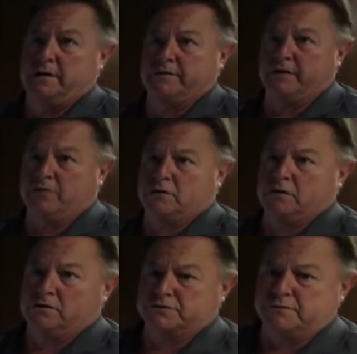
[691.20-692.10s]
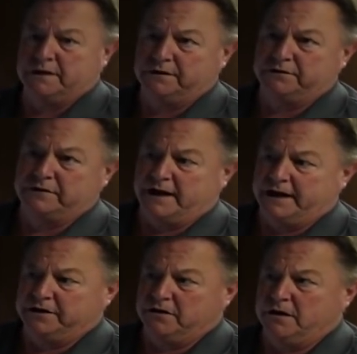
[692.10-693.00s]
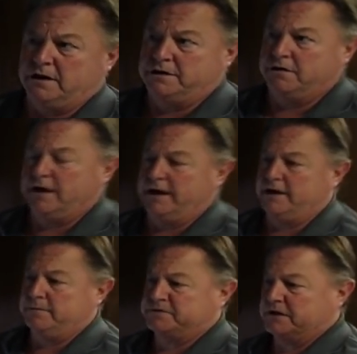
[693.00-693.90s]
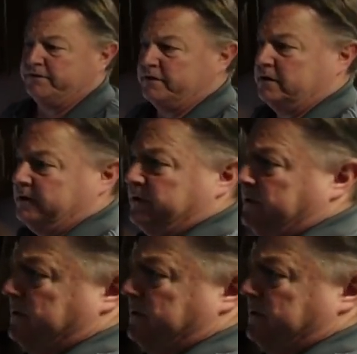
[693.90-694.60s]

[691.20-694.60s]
several clothes rails to hang your, your hang-up stuff on.